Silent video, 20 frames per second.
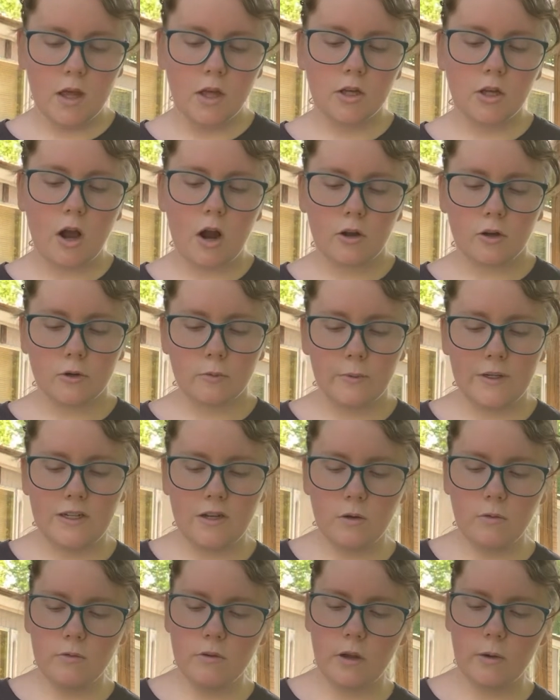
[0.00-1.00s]
Connor, we
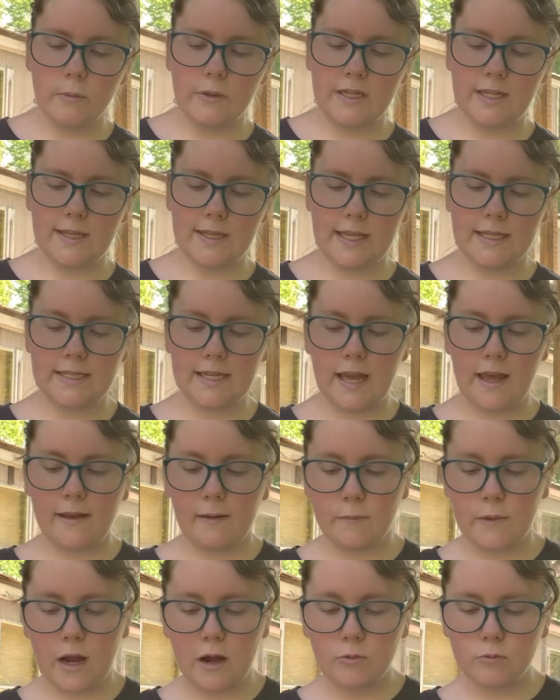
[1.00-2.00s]
don't know anything yet.
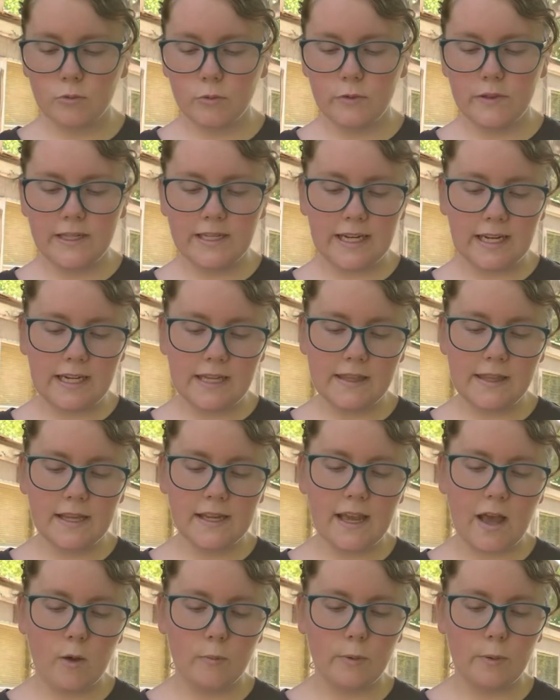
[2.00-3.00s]
I'm not ruling anything
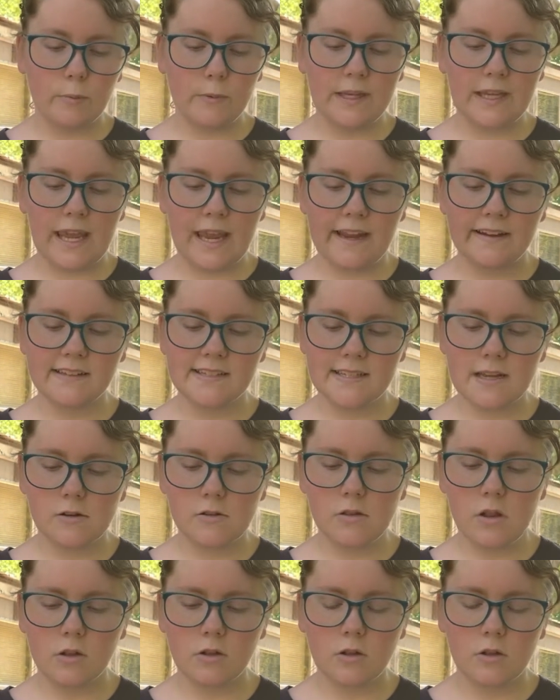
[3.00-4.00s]
out, but we can't
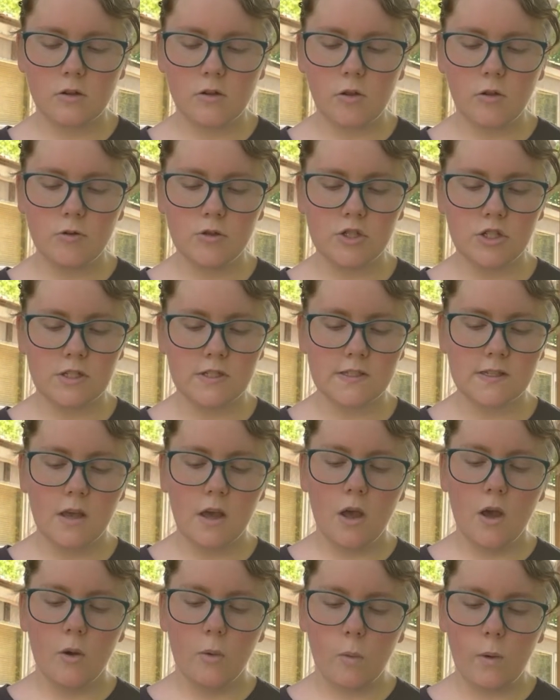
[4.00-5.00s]
settle on conclusions
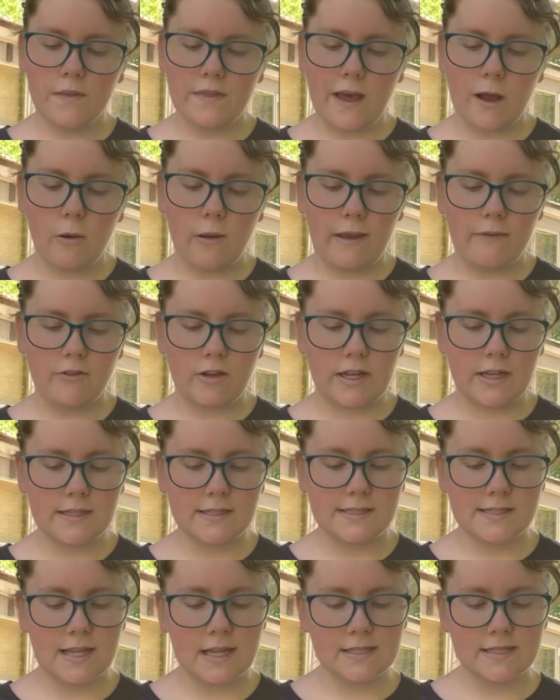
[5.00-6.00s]
without
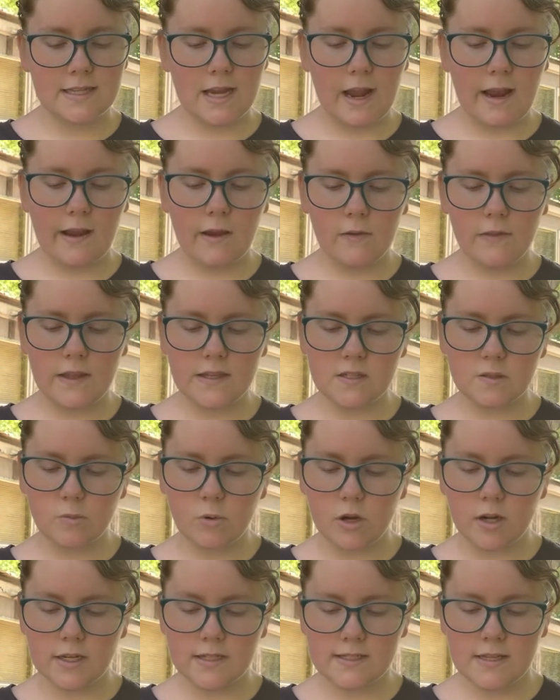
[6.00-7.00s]
evidence. That's not how this
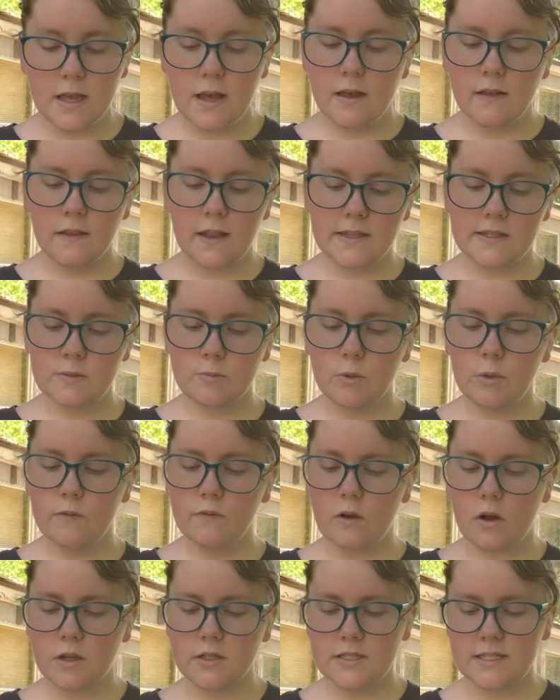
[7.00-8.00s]
works. Let's move
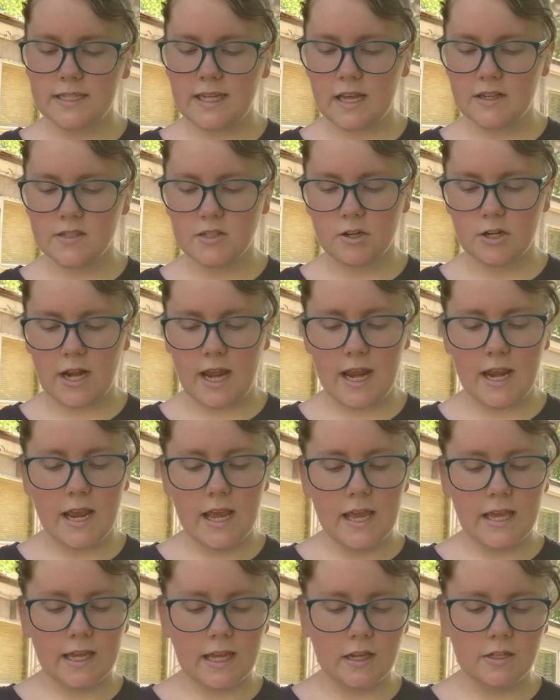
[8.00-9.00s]
on to yesterday.
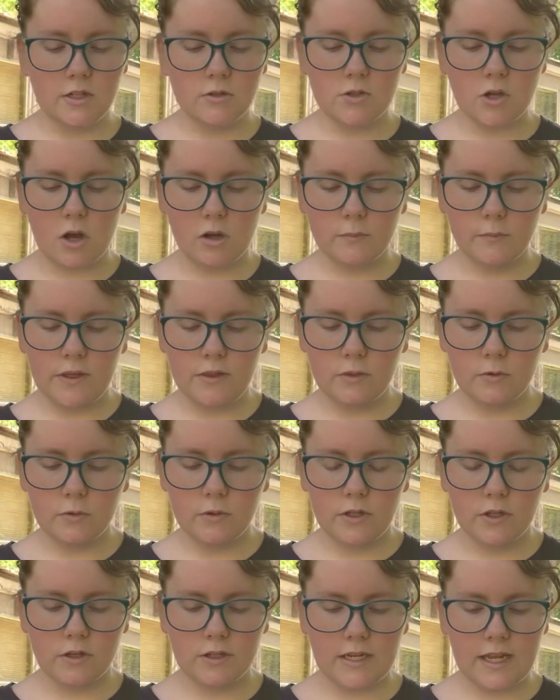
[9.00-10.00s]
Can you talk me through
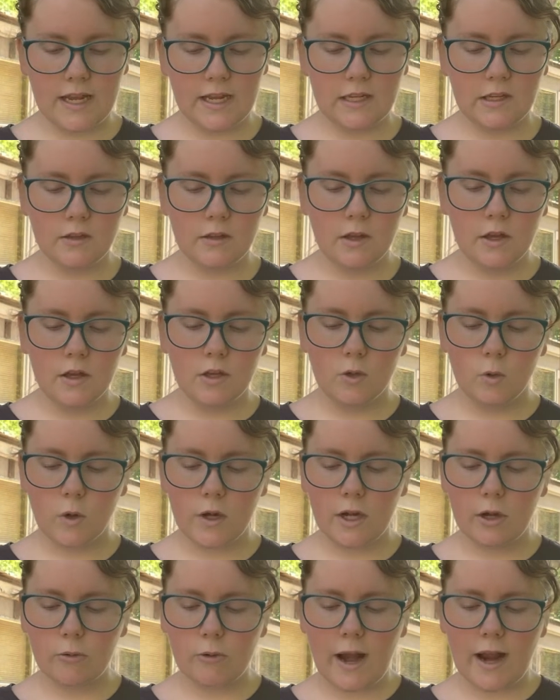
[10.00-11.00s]
your day, your
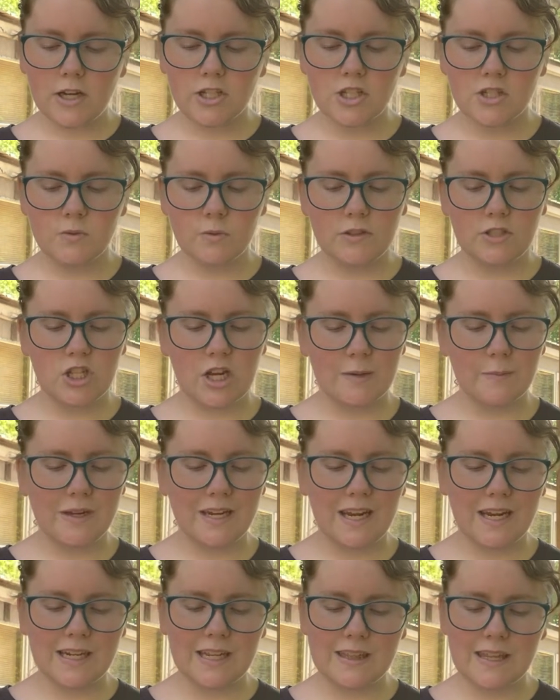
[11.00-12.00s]
interactions with Jamie,
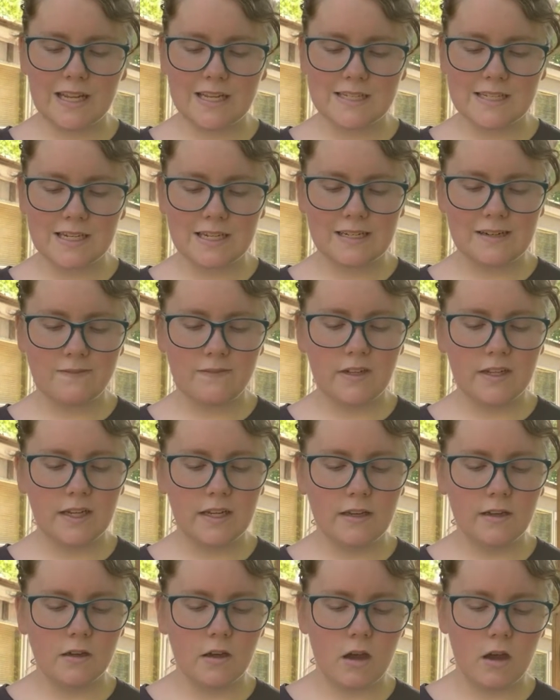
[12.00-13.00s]
anything
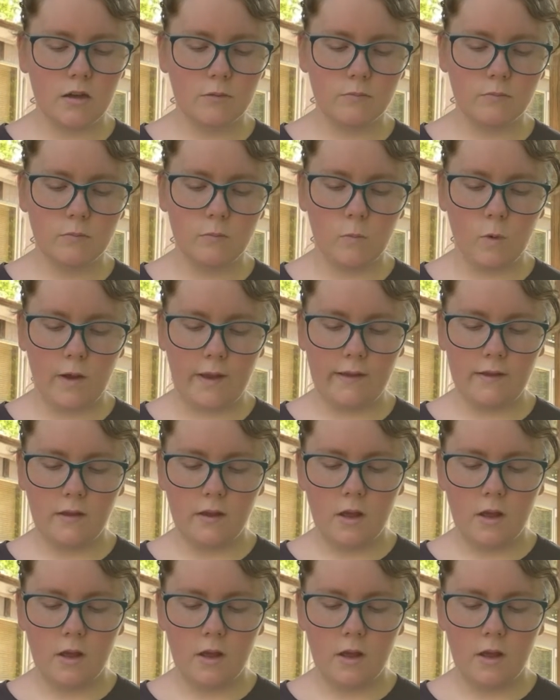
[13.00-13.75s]
significant? Um, what?